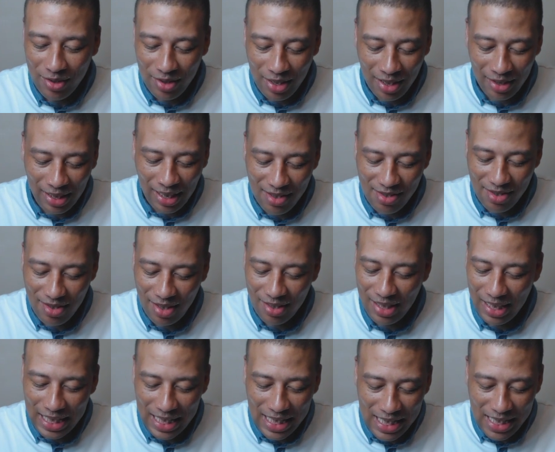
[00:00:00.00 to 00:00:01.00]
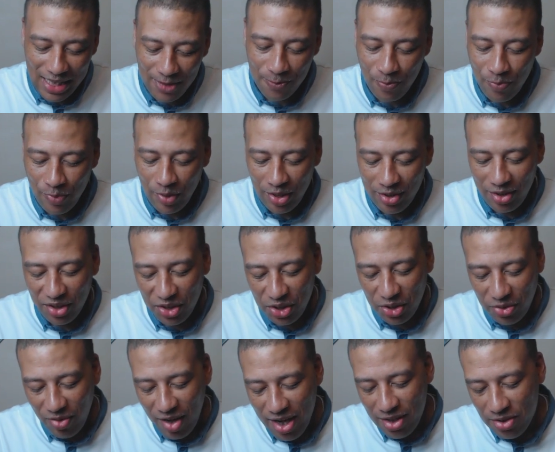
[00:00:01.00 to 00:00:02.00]
Yeah, like I said, the heat, the
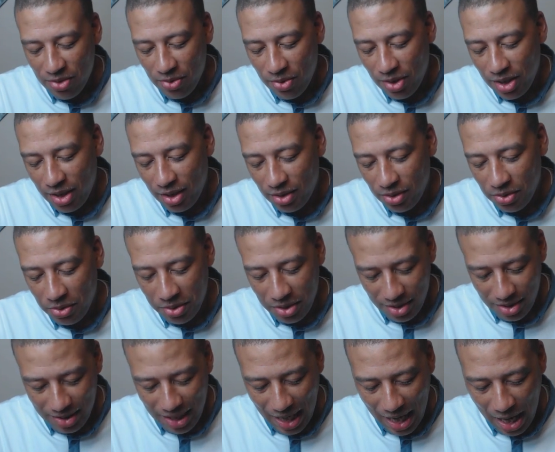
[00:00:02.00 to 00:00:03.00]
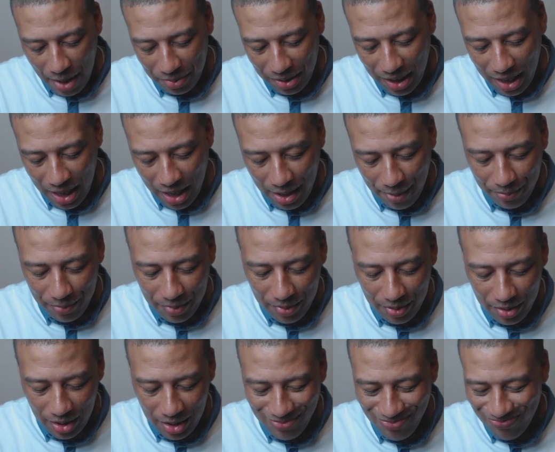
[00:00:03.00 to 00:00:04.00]
threads on it, on this top cap,
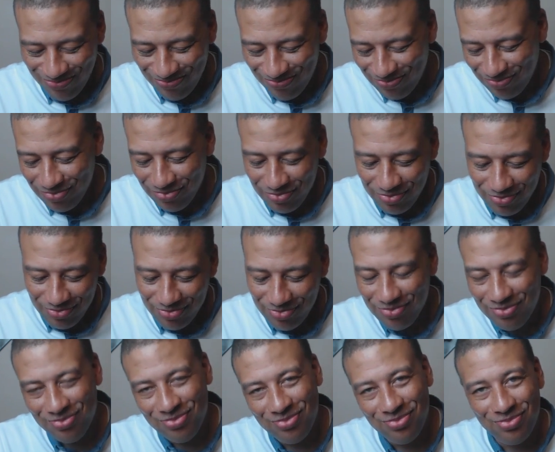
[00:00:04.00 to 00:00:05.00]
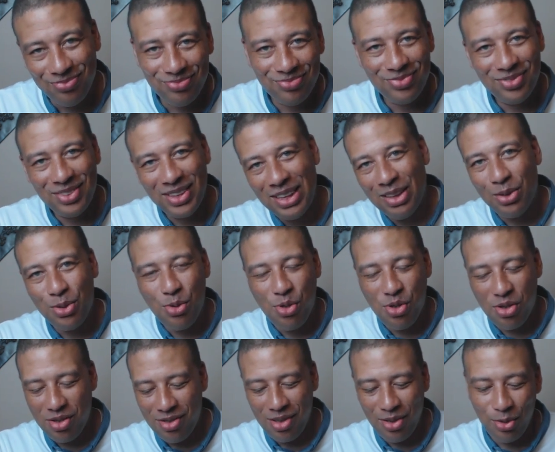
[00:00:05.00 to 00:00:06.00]
they're a little
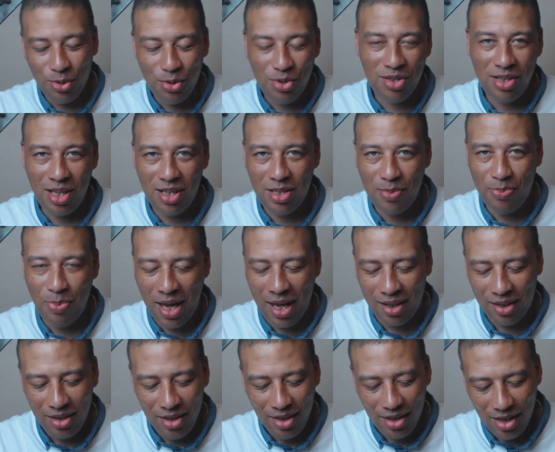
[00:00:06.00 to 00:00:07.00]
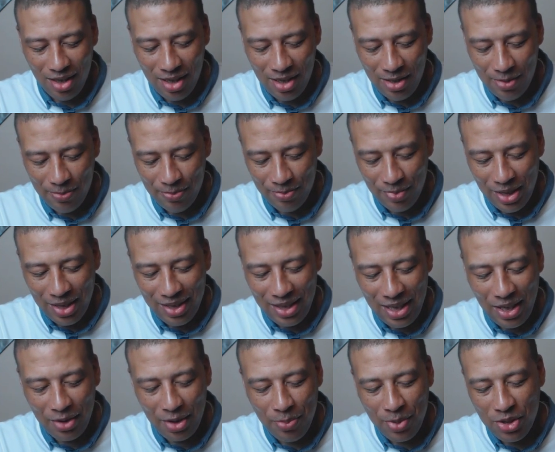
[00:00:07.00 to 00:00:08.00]
suspect.
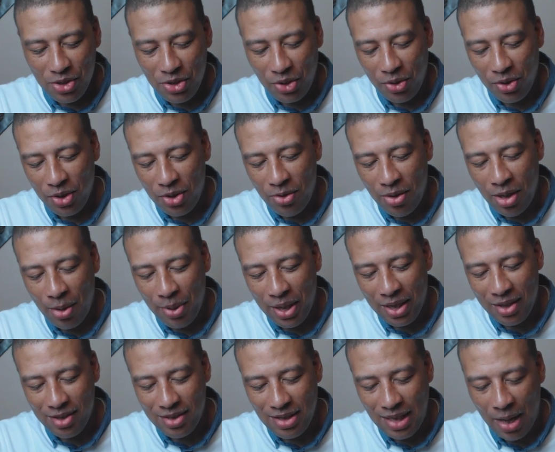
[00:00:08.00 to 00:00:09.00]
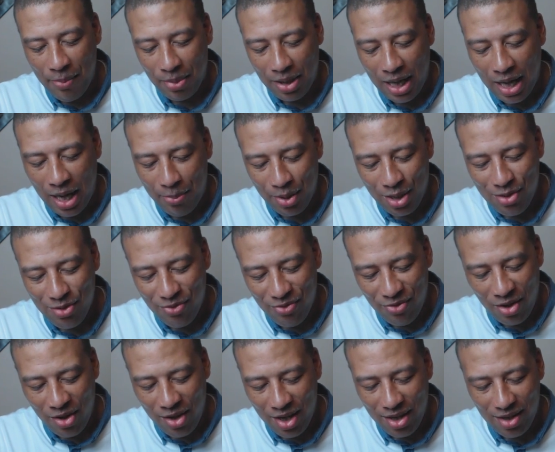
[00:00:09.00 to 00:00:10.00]
Now, the material up here, the top cap, is
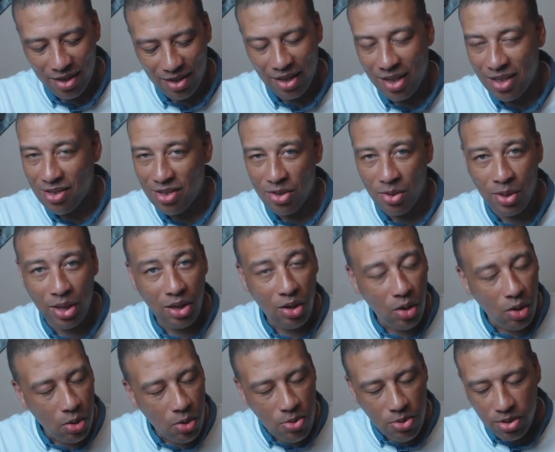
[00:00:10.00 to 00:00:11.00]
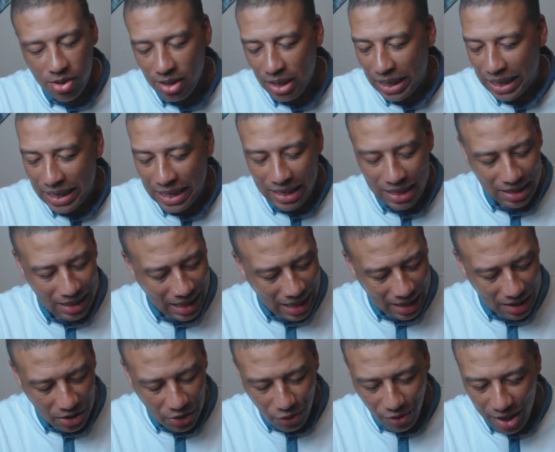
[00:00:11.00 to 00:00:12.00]
very thin, so it holds the heat
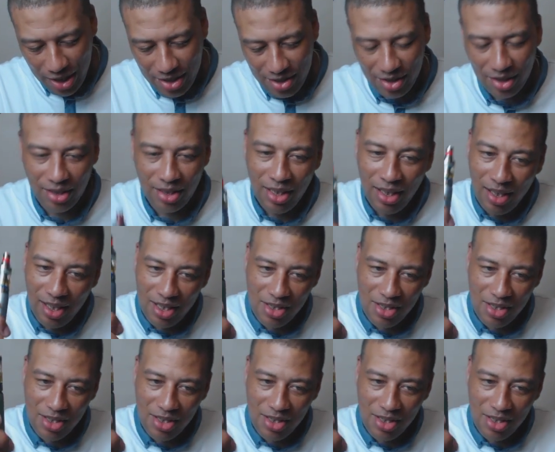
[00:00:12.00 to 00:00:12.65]
like crazy.